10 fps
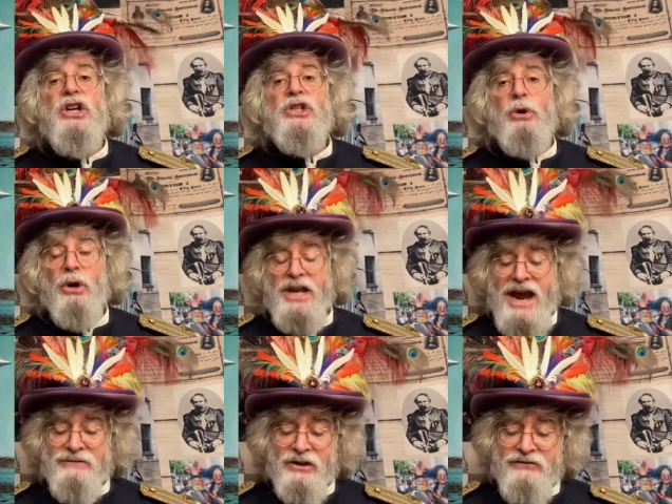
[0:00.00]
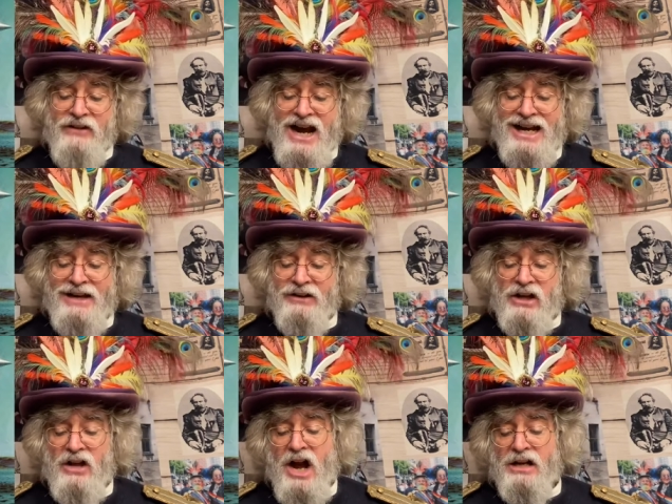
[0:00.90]
Shortly after 5
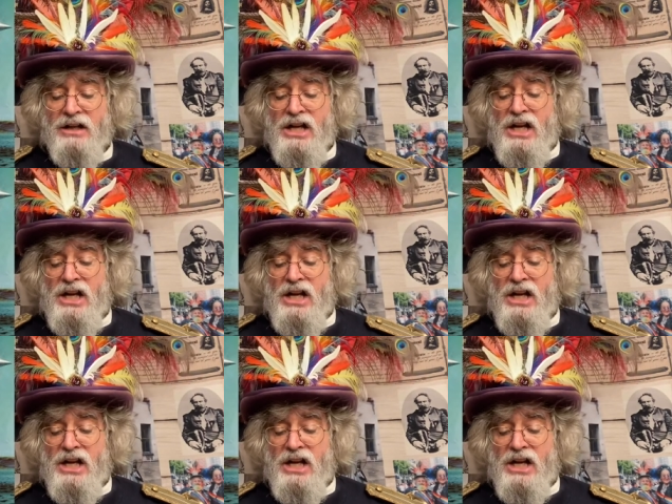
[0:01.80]
o'clock,